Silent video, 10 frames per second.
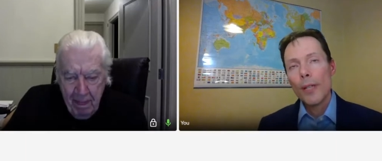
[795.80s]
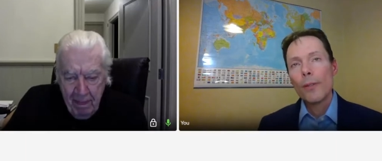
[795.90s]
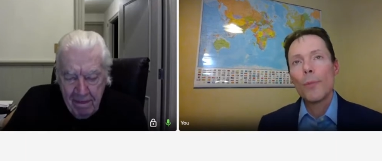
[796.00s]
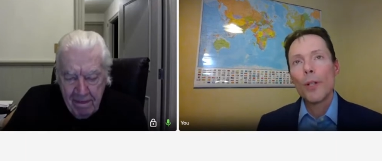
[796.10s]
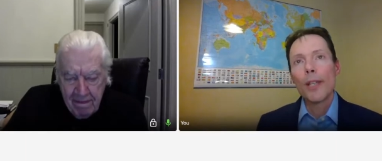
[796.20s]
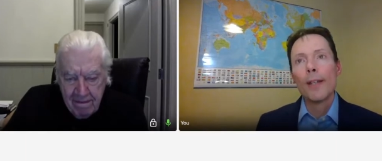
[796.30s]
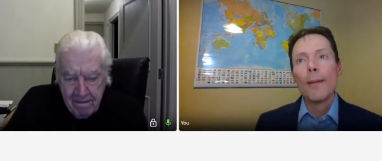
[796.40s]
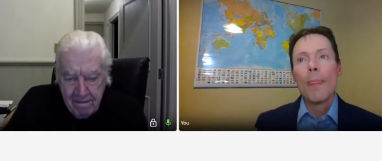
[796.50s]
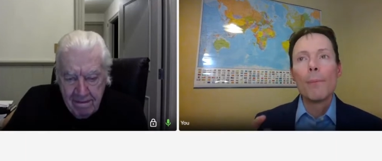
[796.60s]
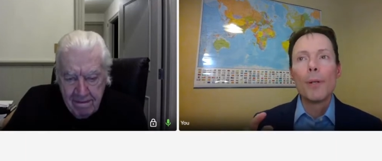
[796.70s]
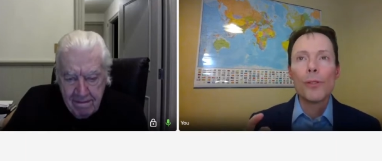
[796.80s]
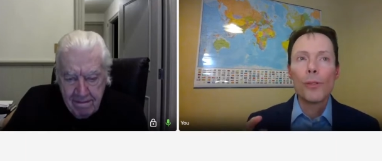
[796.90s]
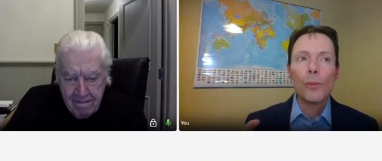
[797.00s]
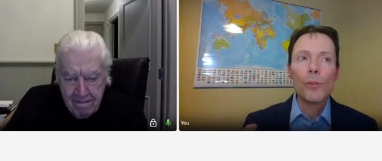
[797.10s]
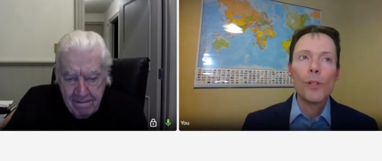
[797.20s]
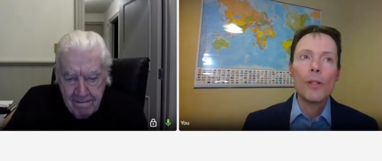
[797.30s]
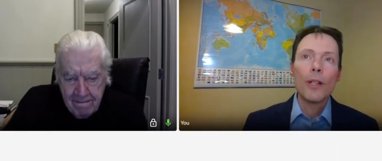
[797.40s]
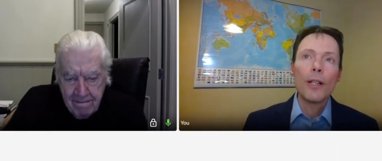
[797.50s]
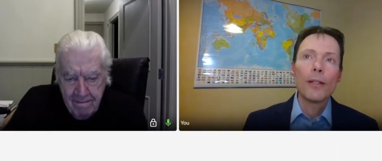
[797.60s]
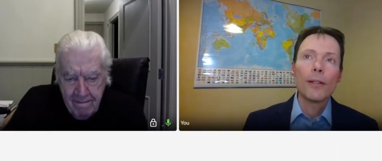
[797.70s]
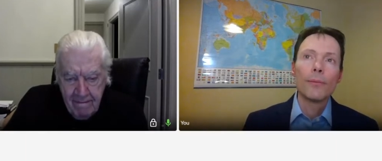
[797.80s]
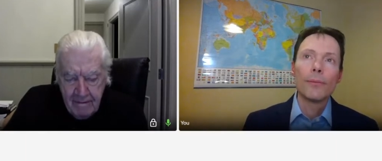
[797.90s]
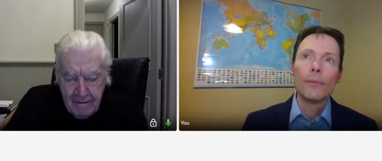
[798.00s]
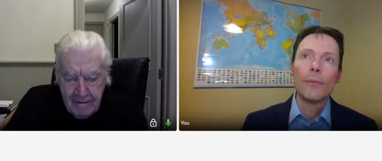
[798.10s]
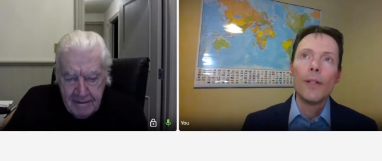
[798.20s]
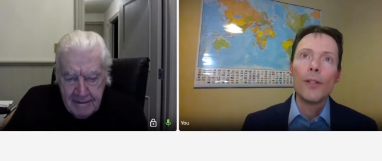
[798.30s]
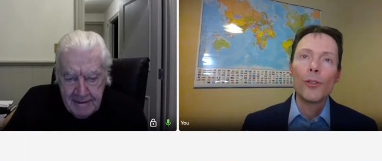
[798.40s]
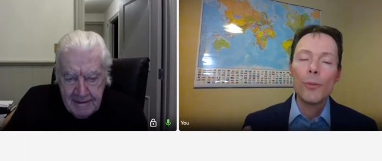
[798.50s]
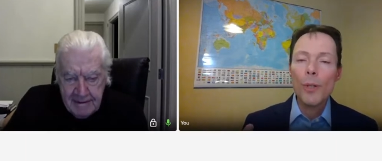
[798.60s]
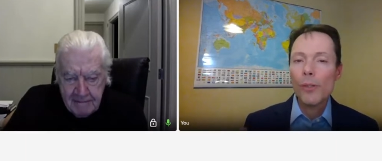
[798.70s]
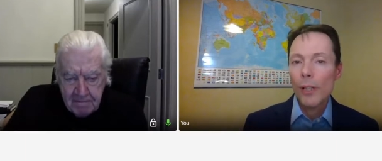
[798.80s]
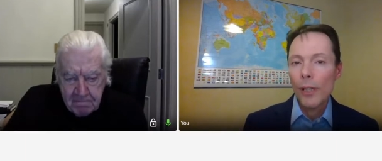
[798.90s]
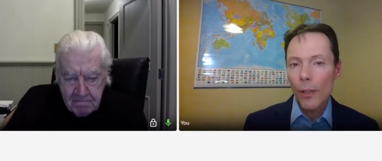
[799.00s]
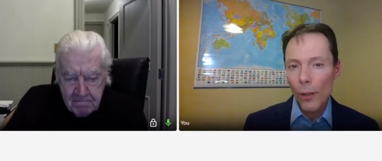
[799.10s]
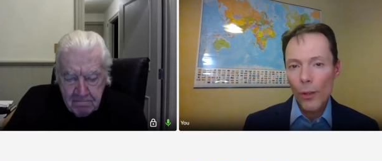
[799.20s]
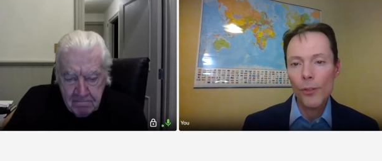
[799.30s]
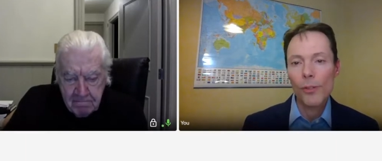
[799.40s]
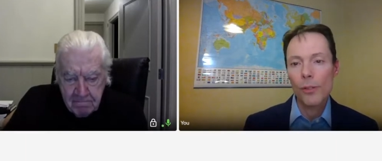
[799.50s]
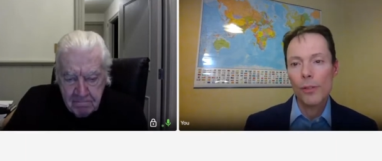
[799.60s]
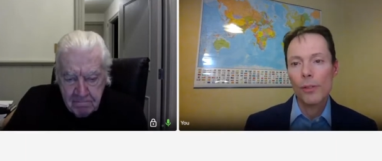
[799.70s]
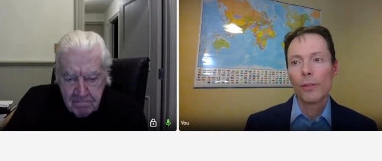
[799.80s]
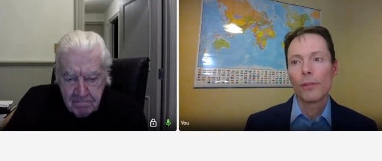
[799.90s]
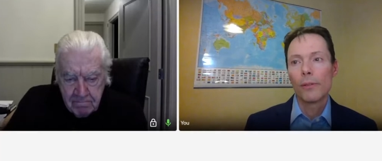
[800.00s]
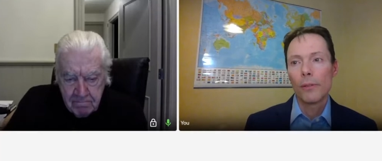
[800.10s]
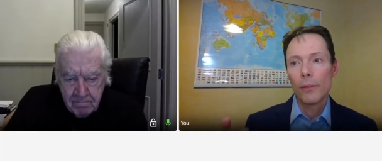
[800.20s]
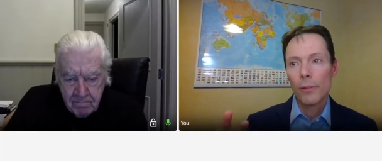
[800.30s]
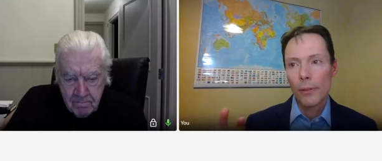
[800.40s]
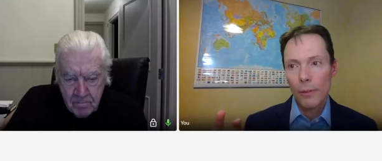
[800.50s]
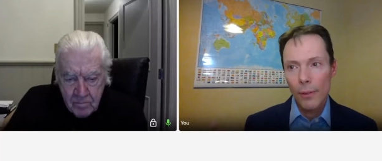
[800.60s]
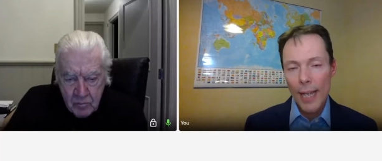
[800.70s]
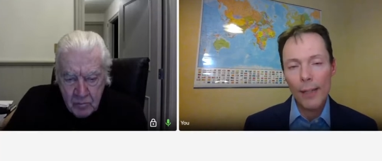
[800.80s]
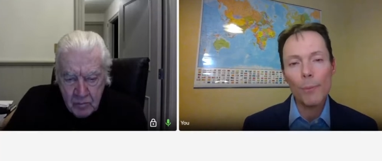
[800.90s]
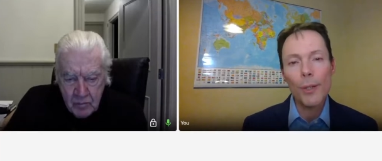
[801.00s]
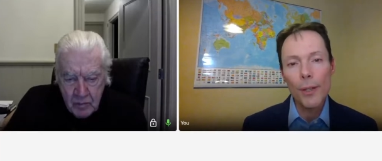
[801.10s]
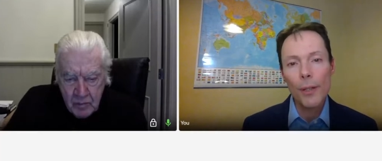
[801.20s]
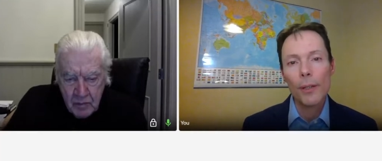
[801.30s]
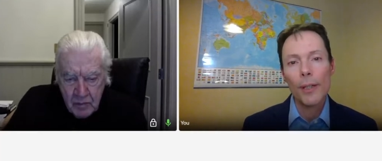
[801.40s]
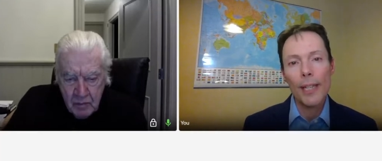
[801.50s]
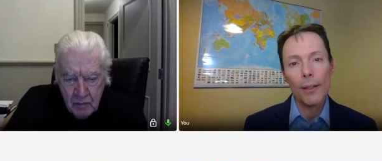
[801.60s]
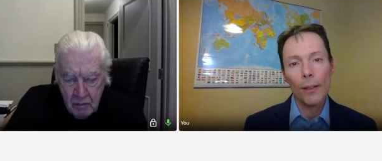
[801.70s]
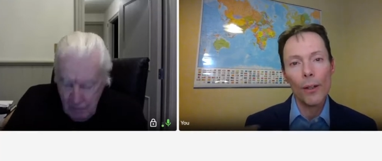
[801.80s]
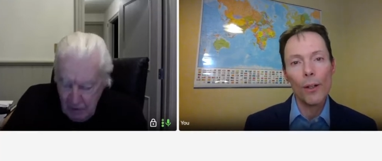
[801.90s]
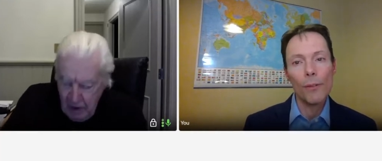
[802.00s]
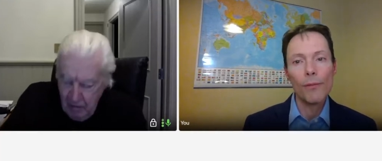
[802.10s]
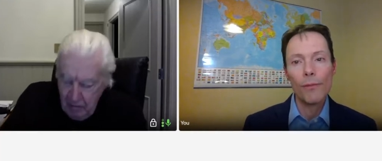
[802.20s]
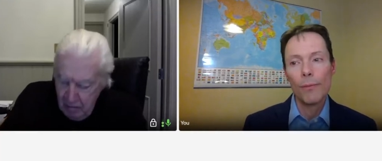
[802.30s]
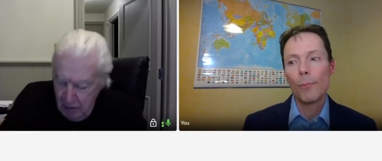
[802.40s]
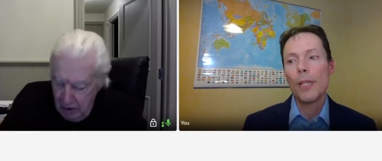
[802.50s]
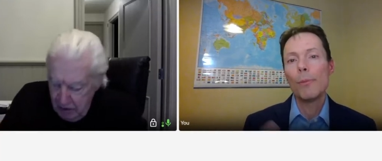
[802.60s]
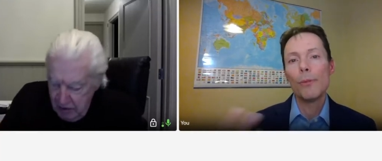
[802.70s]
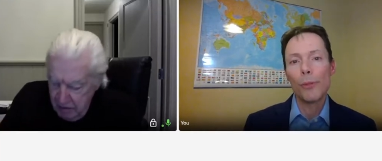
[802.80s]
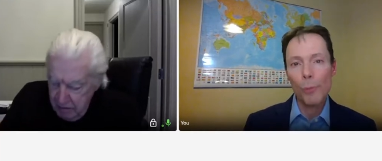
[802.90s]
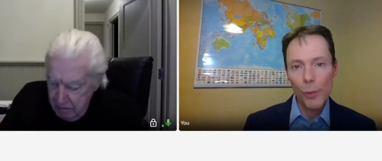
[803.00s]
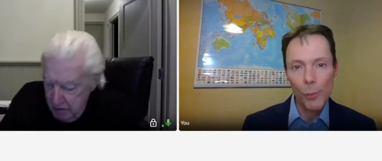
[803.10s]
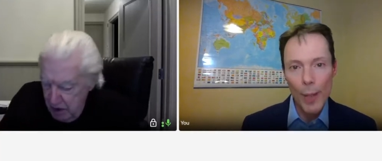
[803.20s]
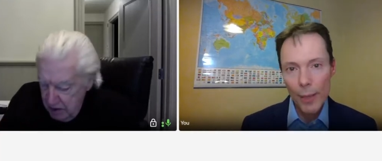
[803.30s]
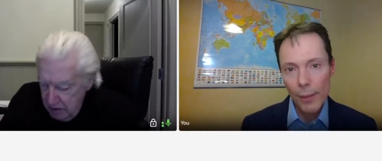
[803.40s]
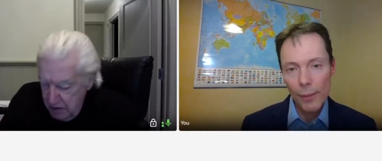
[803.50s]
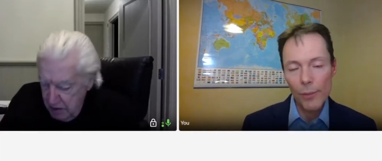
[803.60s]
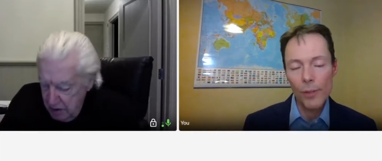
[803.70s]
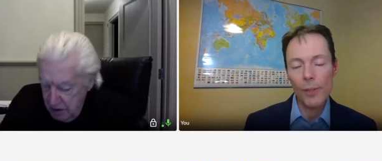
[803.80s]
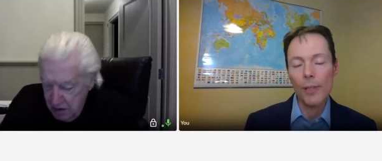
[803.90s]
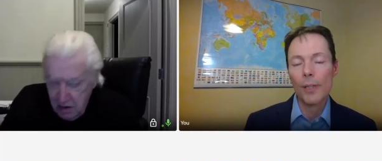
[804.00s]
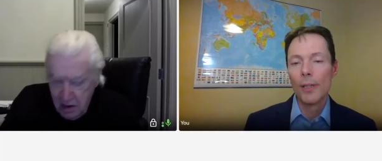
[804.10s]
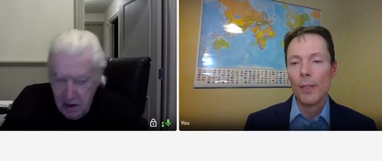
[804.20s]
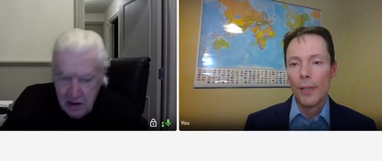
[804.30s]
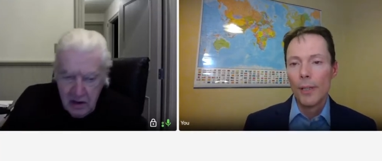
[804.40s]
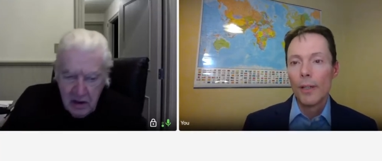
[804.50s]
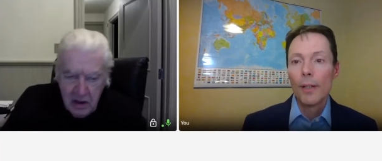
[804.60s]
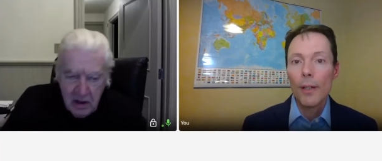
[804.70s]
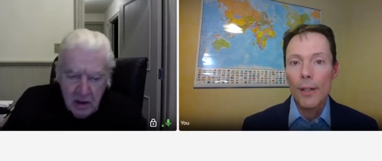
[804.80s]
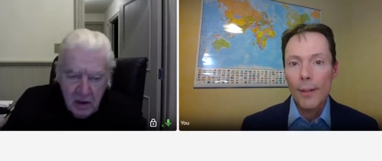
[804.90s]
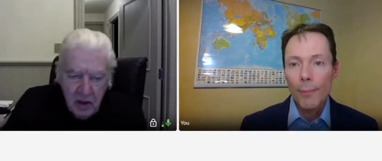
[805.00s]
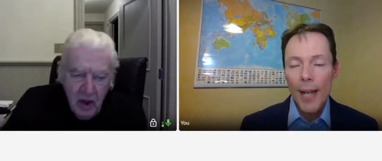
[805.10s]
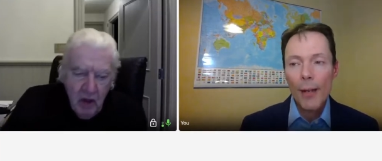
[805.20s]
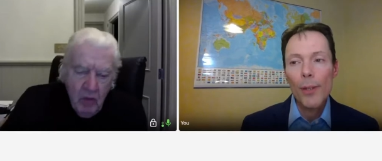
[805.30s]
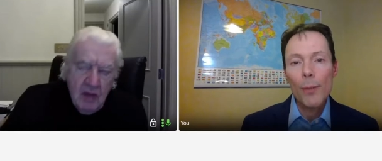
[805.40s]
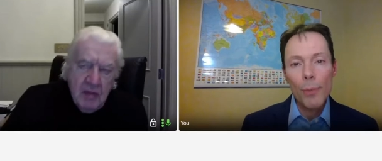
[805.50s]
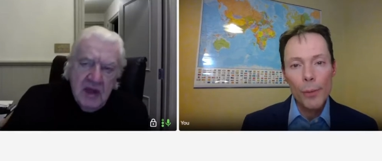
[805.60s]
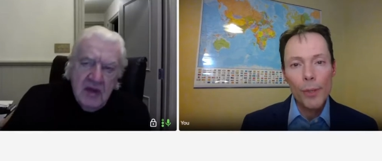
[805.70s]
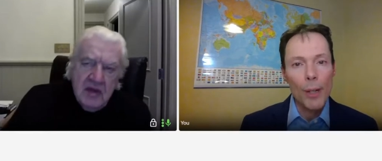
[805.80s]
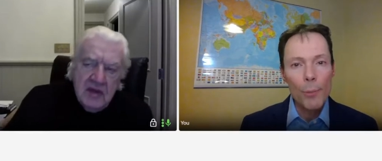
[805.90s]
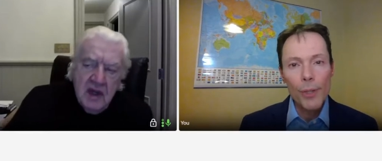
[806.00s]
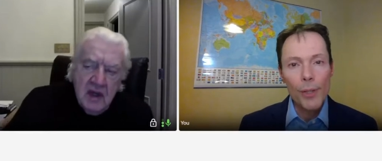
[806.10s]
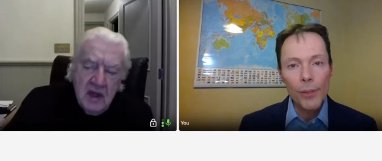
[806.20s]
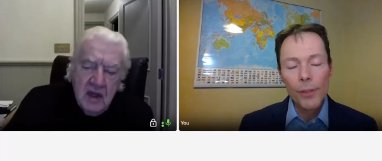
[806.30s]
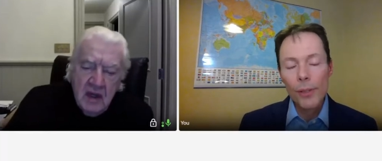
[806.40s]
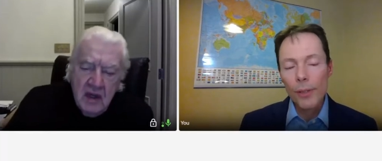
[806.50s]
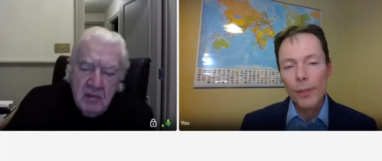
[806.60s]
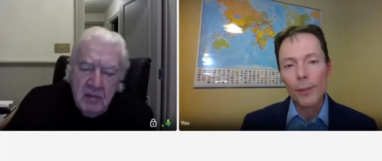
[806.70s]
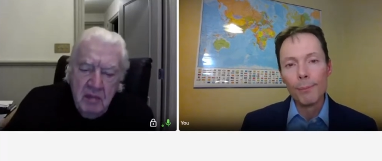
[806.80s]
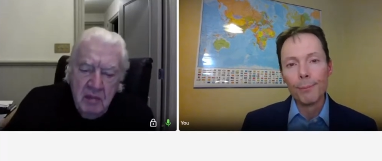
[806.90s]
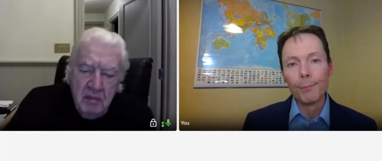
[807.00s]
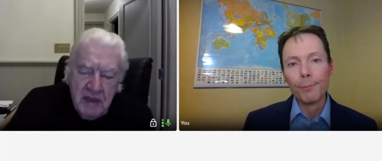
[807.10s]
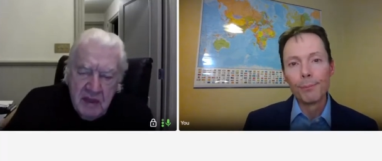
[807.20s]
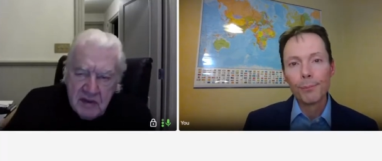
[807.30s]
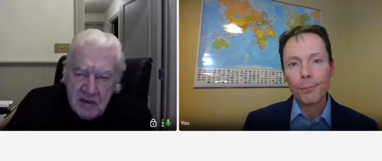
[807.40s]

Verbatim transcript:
Speaker 1: way you put it, but it's also like, it's almost like a lost element
Speaker 2: in a yeah, lot of people's perspectives and um, well, because, companies. Yeah. Because the